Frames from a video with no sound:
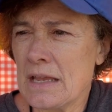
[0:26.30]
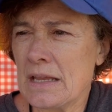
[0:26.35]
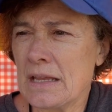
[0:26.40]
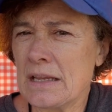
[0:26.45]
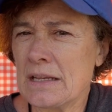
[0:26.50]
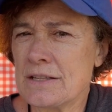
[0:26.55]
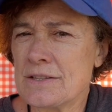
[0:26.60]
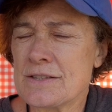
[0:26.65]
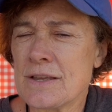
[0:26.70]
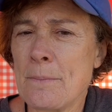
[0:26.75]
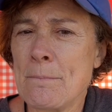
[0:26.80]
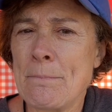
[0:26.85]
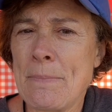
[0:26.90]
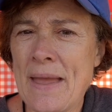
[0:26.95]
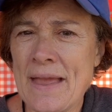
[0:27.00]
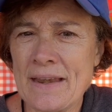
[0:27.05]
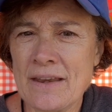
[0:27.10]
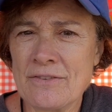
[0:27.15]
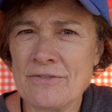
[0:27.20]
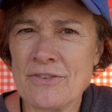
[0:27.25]
It's a
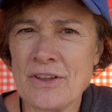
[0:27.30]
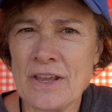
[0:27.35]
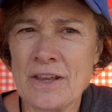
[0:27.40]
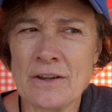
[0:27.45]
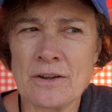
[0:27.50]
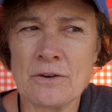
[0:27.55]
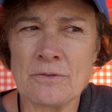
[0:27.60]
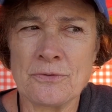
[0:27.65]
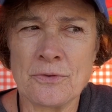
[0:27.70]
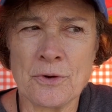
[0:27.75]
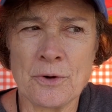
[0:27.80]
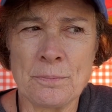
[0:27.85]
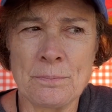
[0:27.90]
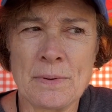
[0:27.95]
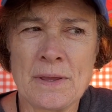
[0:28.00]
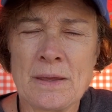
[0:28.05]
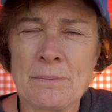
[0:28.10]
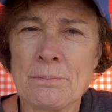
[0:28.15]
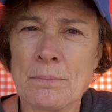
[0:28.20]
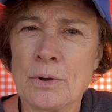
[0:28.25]
benefit for
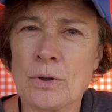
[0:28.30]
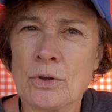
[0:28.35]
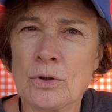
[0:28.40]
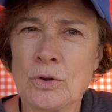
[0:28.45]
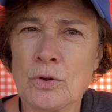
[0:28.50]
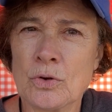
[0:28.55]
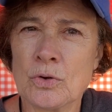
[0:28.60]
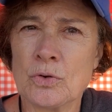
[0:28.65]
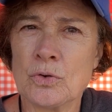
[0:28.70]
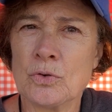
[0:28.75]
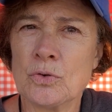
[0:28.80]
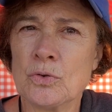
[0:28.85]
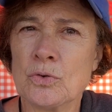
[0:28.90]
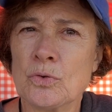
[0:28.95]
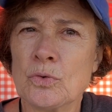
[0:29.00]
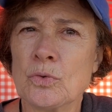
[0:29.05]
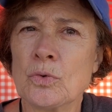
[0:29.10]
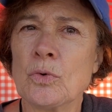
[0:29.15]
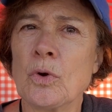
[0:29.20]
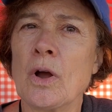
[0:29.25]
people
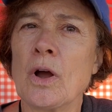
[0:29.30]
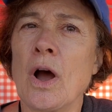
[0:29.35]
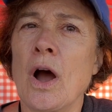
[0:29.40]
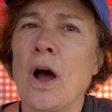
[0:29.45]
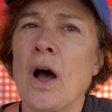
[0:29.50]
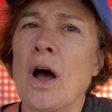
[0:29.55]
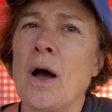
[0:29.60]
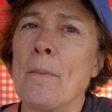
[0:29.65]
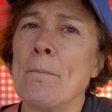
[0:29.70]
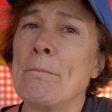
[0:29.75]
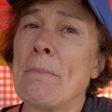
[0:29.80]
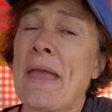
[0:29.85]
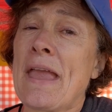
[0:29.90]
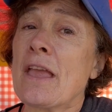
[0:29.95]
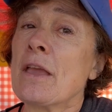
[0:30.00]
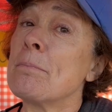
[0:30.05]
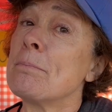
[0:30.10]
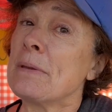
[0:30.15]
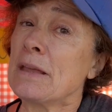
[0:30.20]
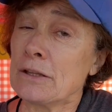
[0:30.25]
who
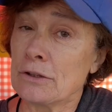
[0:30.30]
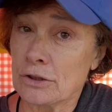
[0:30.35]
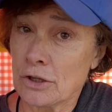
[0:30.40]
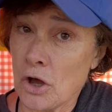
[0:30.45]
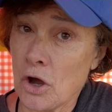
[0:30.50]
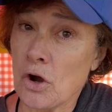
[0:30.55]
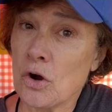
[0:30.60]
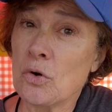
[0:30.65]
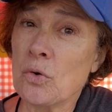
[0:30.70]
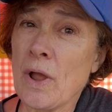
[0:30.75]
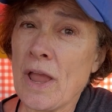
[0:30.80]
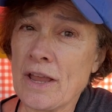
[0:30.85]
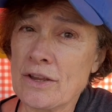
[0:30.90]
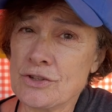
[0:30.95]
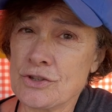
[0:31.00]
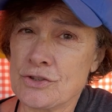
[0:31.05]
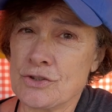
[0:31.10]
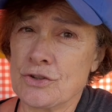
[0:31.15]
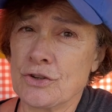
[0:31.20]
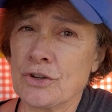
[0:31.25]
make below a
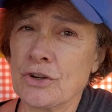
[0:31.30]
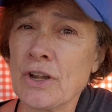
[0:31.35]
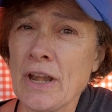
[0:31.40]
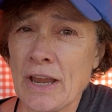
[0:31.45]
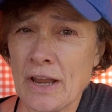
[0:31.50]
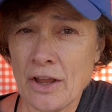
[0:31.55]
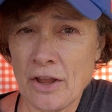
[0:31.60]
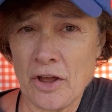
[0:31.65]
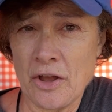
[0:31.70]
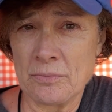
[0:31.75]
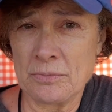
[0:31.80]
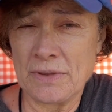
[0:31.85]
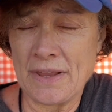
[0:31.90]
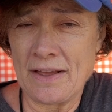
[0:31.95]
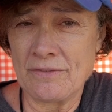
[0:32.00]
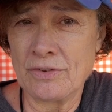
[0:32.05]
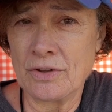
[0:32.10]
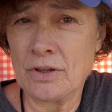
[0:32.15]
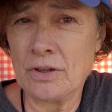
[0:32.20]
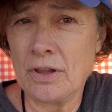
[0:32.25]
certain income
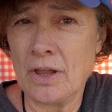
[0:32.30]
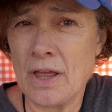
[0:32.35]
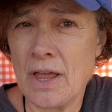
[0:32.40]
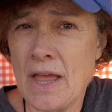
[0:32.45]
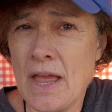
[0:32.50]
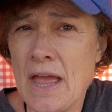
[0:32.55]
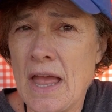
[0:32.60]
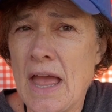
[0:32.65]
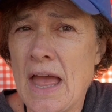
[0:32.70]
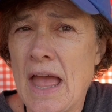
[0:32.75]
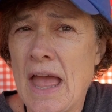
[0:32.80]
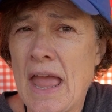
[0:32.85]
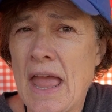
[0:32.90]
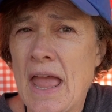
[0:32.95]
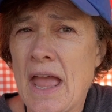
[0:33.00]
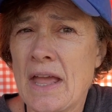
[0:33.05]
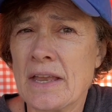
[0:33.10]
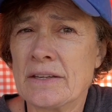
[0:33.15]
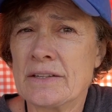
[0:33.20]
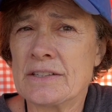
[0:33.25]
level,
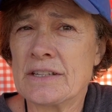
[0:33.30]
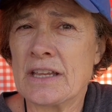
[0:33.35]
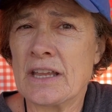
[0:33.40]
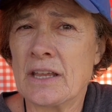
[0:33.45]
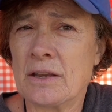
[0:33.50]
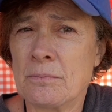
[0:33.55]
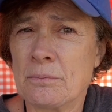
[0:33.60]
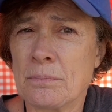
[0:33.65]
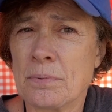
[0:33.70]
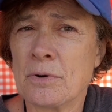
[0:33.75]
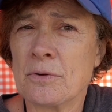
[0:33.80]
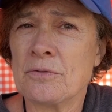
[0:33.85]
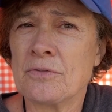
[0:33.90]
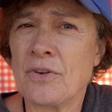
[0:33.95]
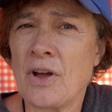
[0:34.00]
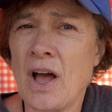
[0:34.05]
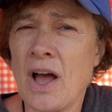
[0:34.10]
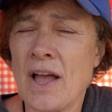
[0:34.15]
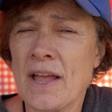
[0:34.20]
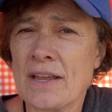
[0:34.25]
and it
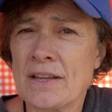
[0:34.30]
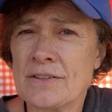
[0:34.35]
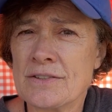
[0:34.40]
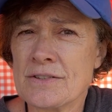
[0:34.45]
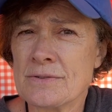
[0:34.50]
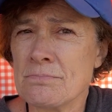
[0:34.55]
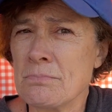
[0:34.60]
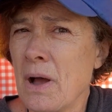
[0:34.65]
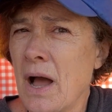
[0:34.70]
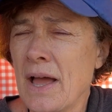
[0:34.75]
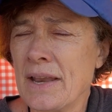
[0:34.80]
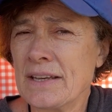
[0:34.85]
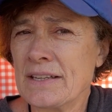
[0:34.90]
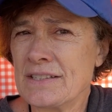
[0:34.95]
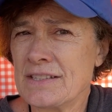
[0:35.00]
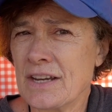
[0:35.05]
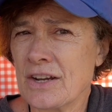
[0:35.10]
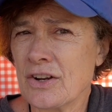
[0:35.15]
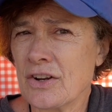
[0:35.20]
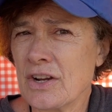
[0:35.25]
provides
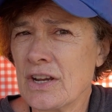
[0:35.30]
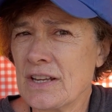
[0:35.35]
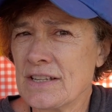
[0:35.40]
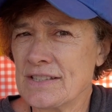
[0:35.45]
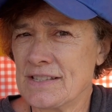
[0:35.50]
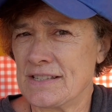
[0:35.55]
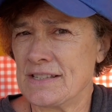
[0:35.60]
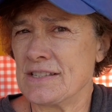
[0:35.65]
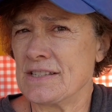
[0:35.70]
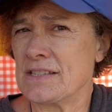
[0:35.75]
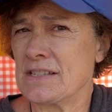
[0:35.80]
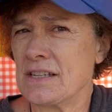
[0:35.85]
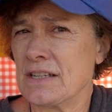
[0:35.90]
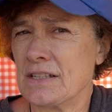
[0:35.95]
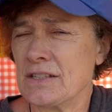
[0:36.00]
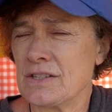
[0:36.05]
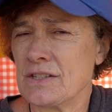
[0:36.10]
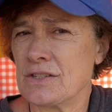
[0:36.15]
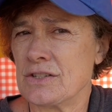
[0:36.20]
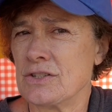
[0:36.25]
monetary
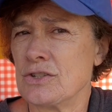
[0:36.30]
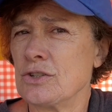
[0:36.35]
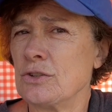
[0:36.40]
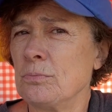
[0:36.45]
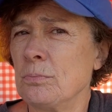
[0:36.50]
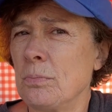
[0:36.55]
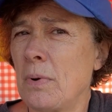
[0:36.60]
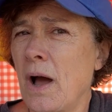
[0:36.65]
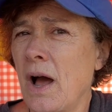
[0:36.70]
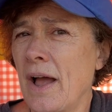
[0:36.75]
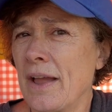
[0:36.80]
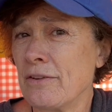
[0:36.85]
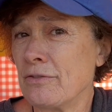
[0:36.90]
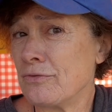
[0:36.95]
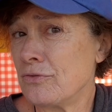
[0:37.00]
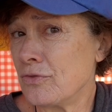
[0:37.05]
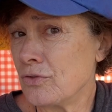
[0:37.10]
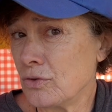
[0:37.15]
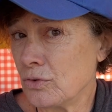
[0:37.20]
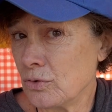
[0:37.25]
assistance to buy
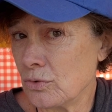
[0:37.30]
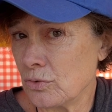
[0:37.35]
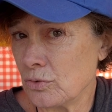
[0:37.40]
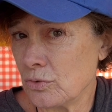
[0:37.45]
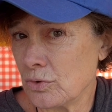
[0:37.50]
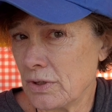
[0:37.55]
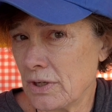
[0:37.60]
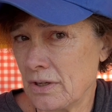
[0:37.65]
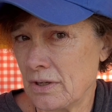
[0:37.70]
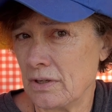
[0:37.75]
food,